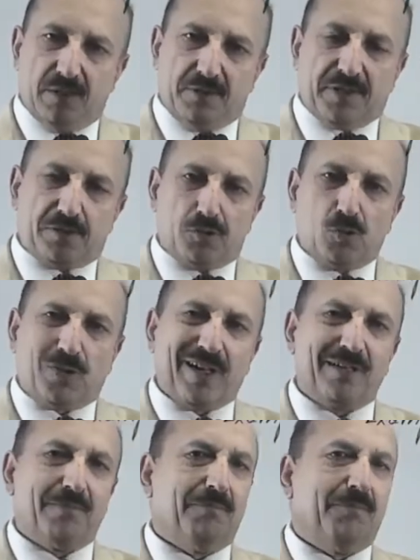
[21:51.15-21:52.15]
Yes, you
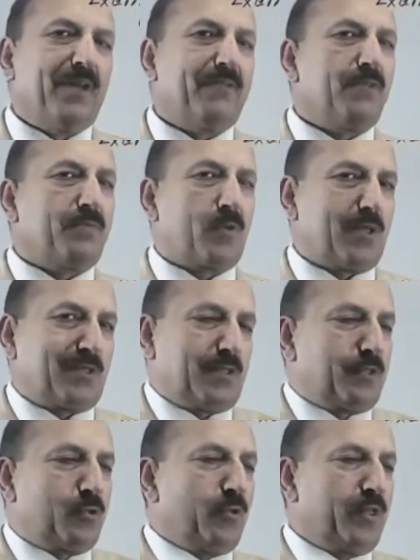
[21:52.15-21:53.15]
can manual
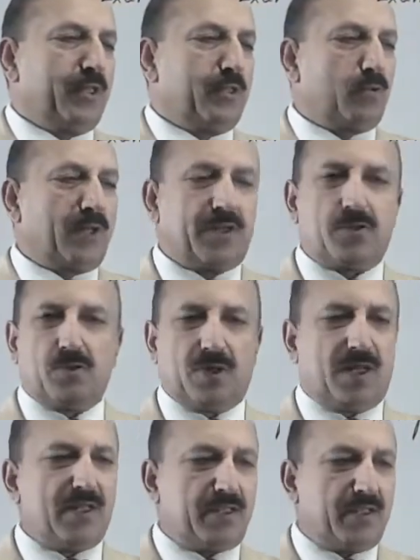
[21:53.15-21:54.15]
process do here to get your
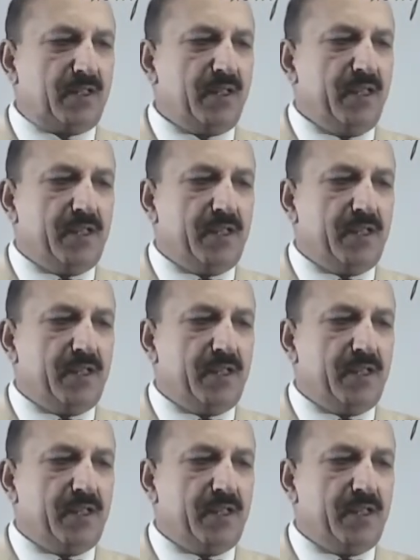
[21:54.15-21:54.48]
answer.